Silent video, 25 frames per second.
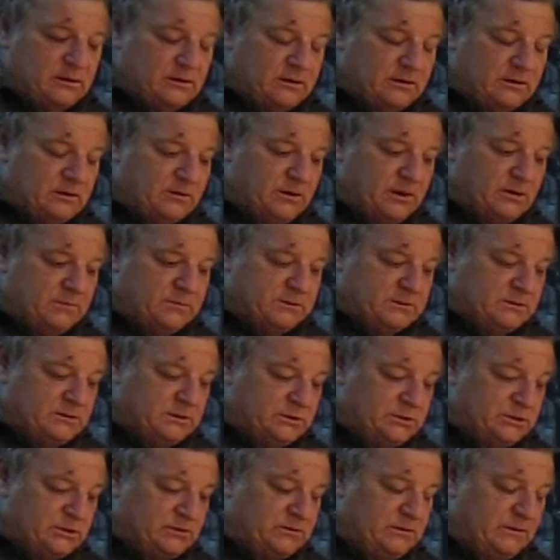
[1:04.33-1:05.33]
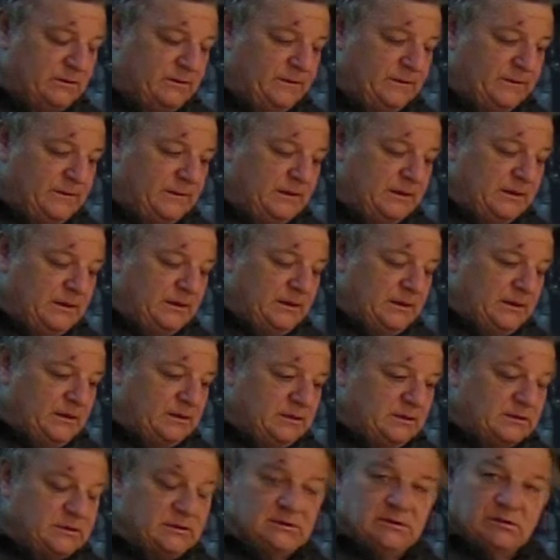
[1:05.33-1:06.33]
in the correct position.
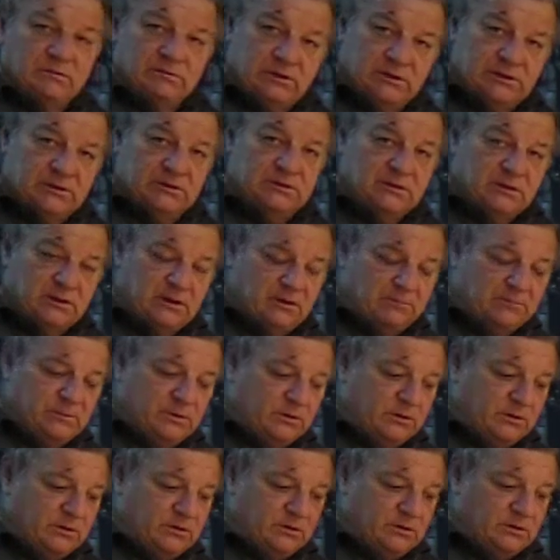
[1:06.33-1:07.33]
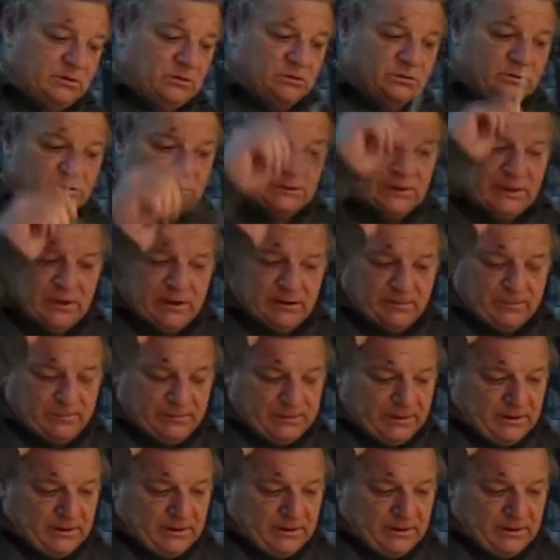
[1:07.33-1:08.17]
And this is the reason that I'm doing the doors now.